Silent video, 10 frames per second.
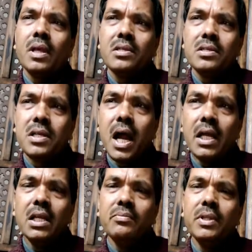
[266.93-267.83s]

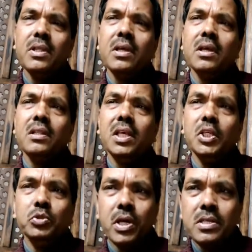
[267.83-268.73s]
starting with the
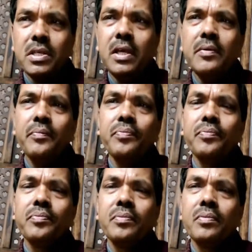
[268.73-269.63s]
USA,
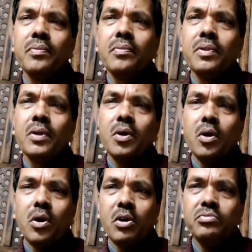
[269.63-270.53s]

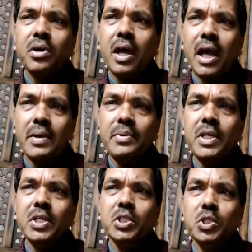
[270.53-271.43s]
of
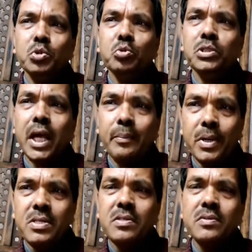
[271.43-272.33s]
having 2
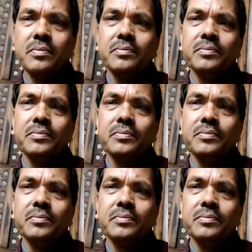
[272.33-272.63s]
chambers,